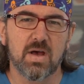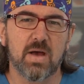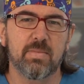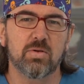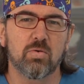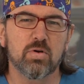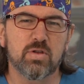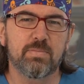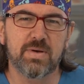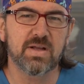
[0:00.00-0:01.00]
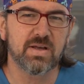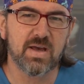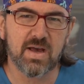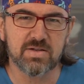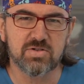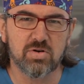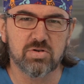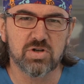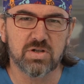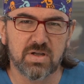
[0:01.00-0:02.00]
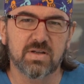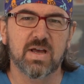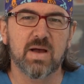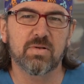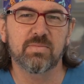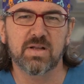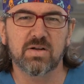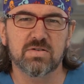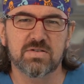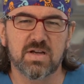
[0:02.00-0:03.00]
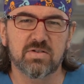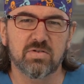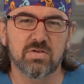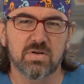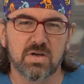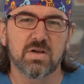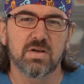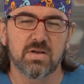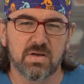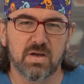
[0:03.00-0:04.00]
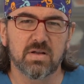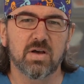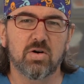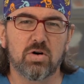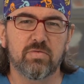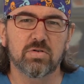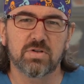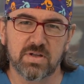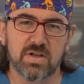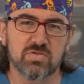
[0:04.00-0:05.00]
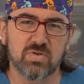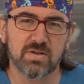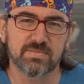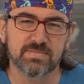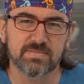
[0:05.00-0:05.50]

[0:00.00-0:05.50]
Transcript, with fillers: I'm an orthopedic hand surgeon at Kaplan Medical Center in Rehovot in Israel.